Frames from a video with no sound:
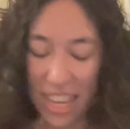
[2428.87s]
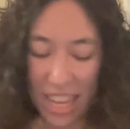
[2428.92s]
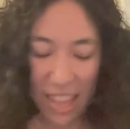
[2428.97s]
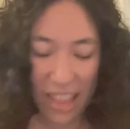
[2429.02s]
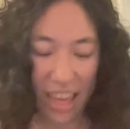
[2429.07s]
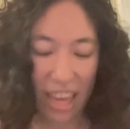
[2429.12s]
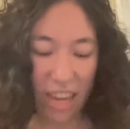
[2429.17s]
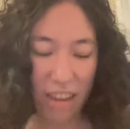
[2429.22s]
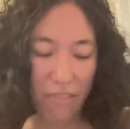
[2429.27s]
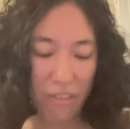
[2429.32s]

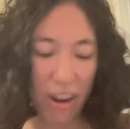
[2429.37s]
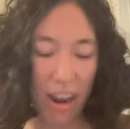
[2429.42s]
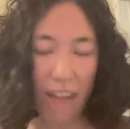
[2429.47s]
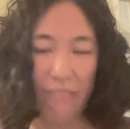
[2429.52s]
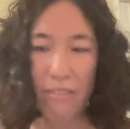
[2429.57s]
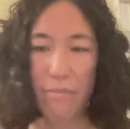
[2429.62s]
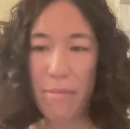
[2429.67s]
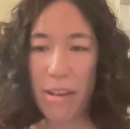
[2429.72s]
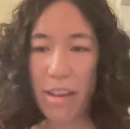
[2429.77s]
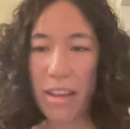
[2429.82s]
Thank you for
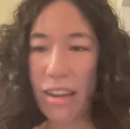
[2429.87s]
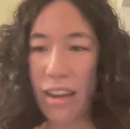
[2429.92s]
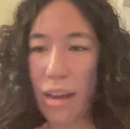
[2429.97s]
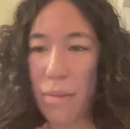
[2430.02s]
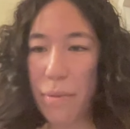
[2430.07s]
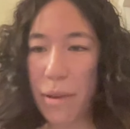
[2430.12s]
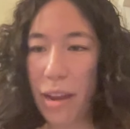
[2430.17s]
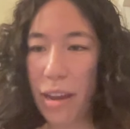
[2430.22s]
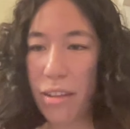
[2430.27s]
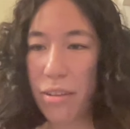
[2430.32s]
having me.
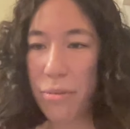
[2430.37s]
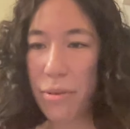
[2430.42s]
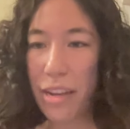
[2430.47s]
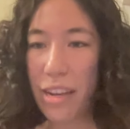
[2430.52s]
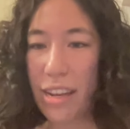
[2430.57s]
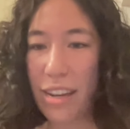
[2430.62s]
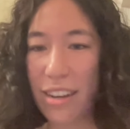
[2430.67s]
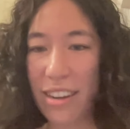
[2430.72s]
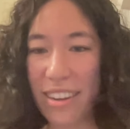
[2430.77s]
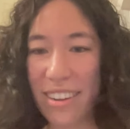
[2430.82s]
Happy
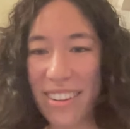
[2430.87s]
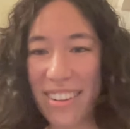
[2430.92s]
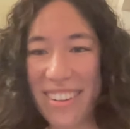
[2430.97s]
Halloween.